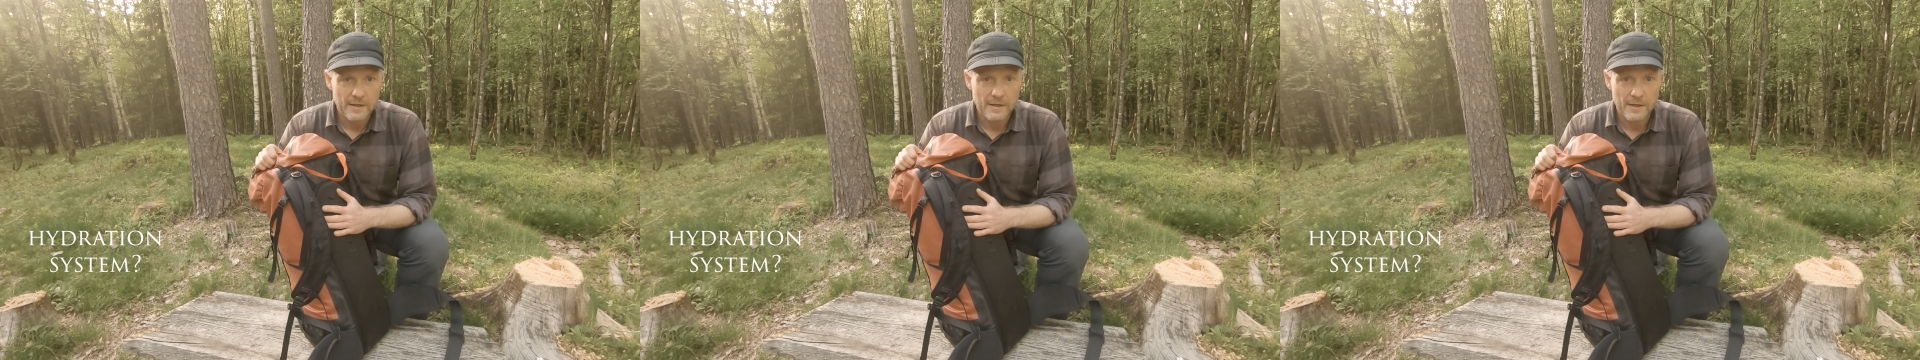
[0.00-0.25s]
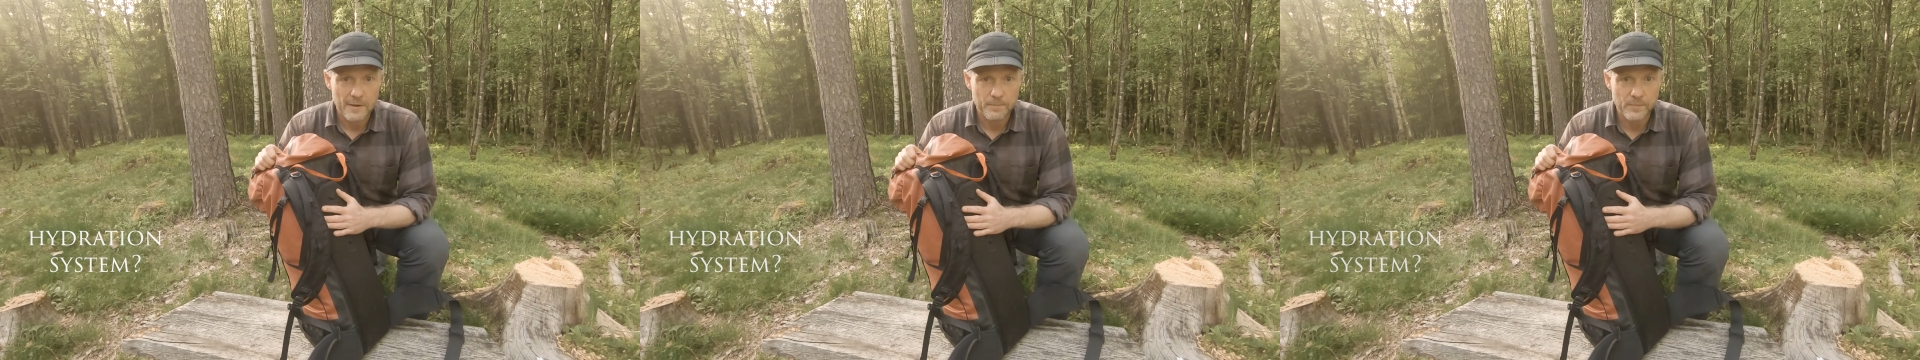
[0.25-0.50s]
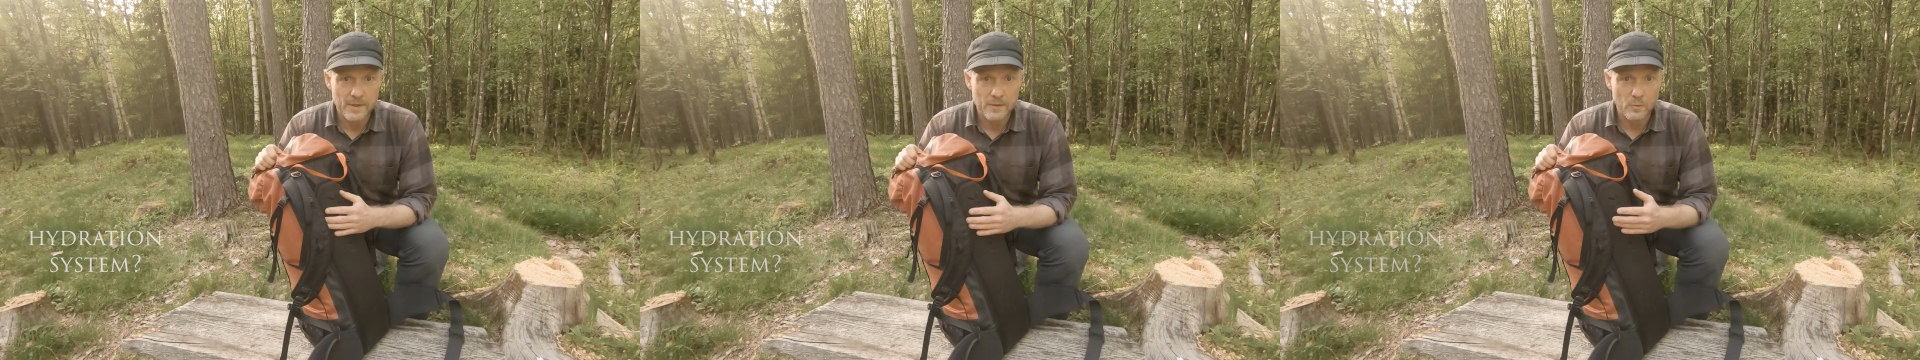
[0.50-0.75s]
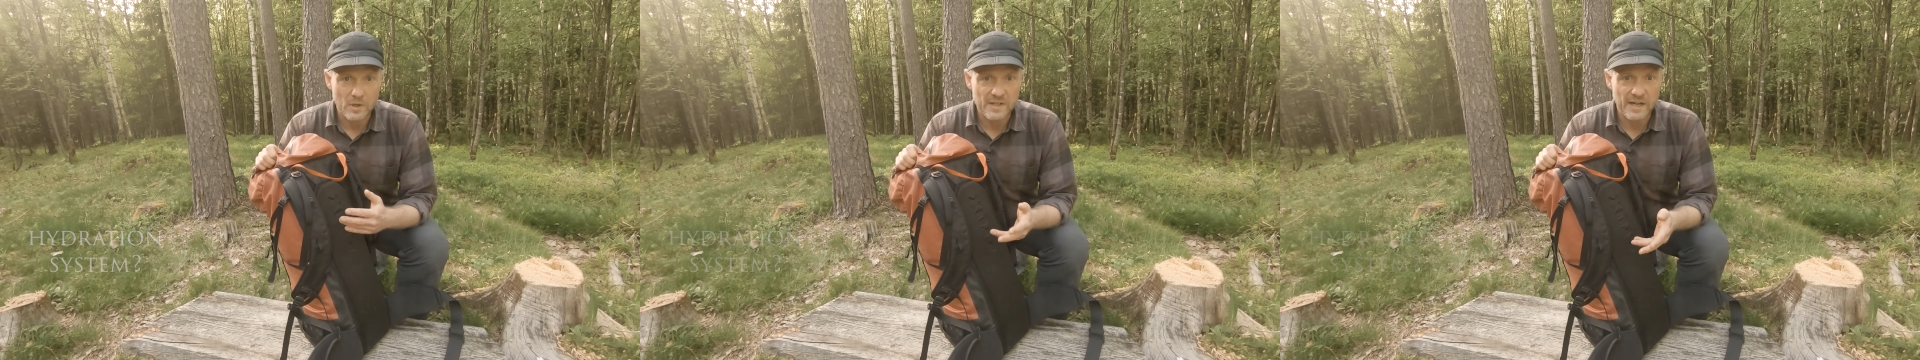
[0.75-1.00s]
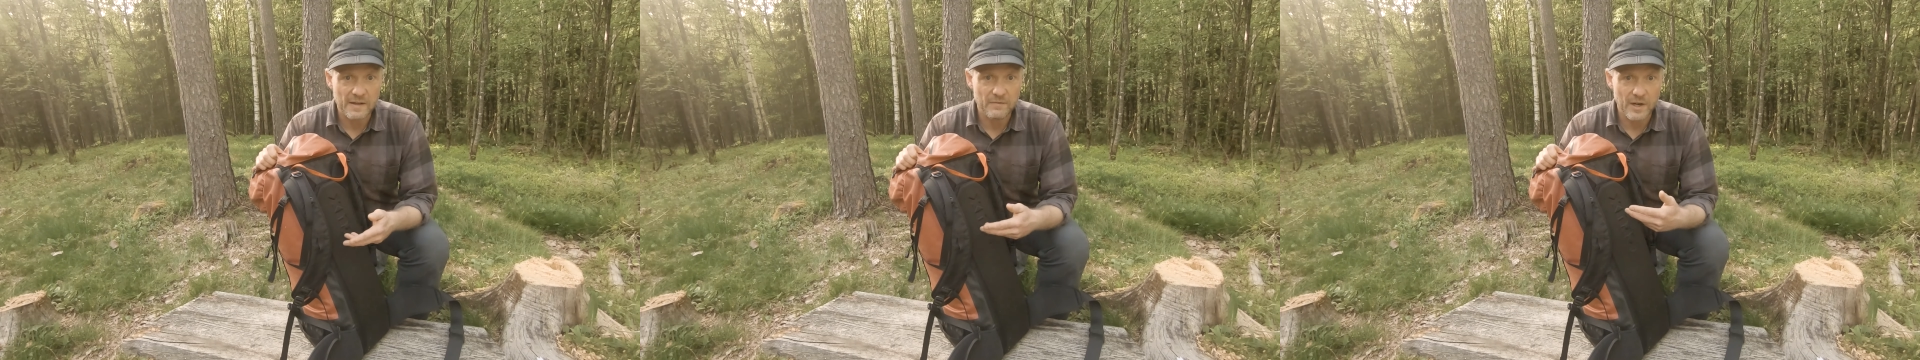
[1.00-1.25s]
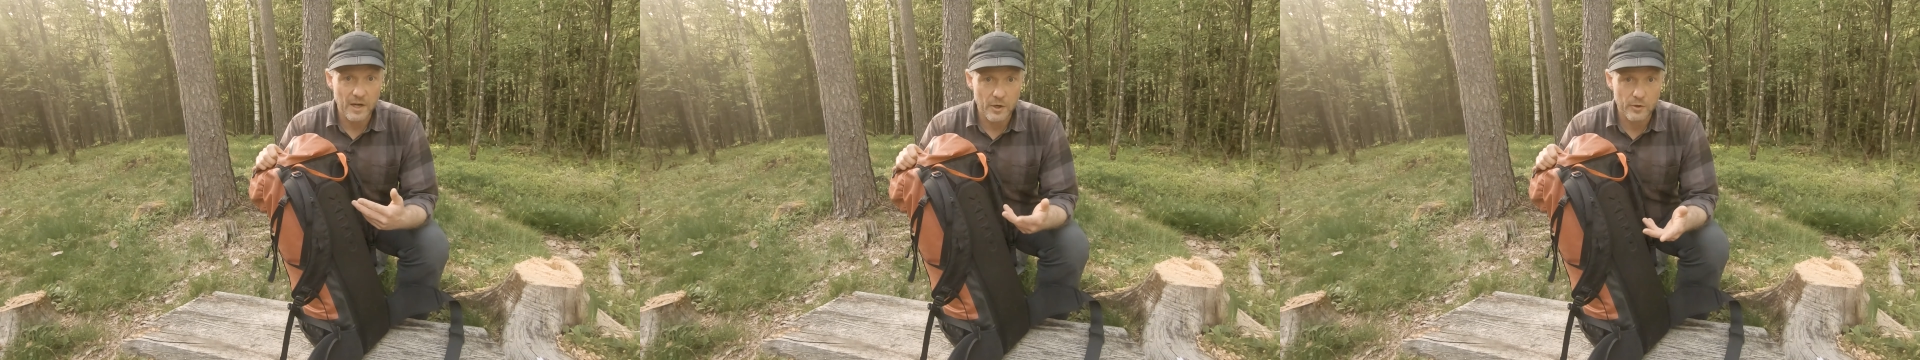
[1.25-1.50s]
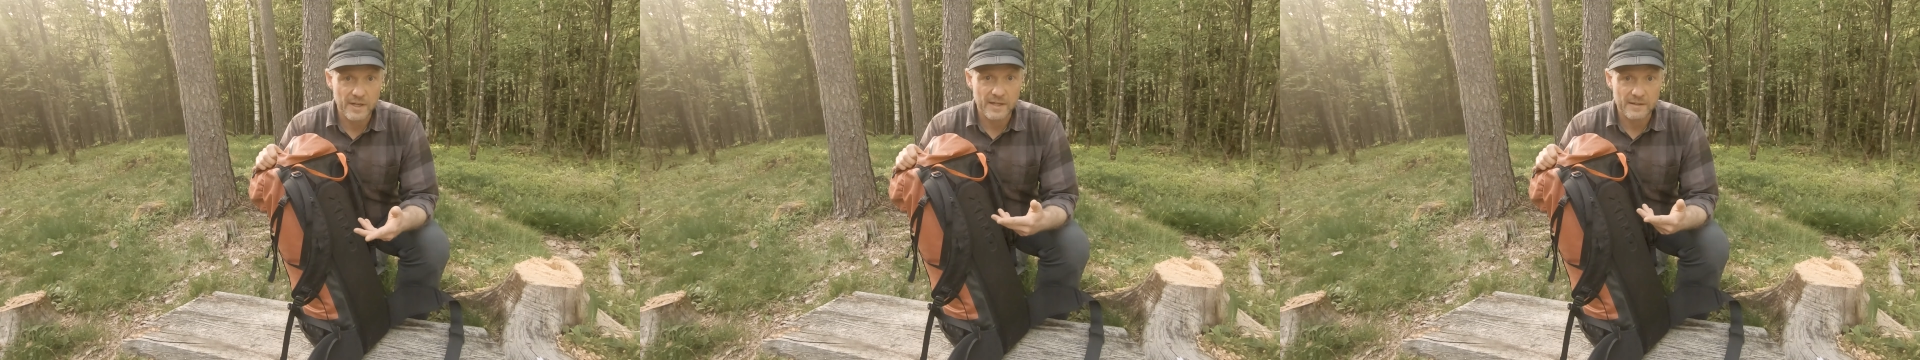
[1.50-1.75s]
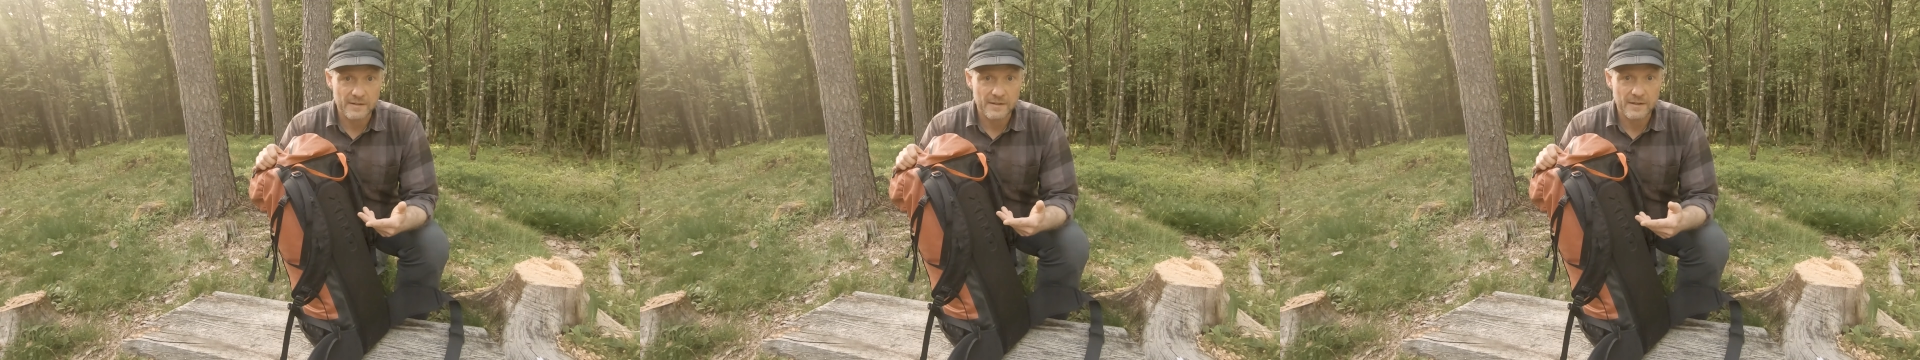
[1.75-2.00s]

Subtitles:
What kind of loading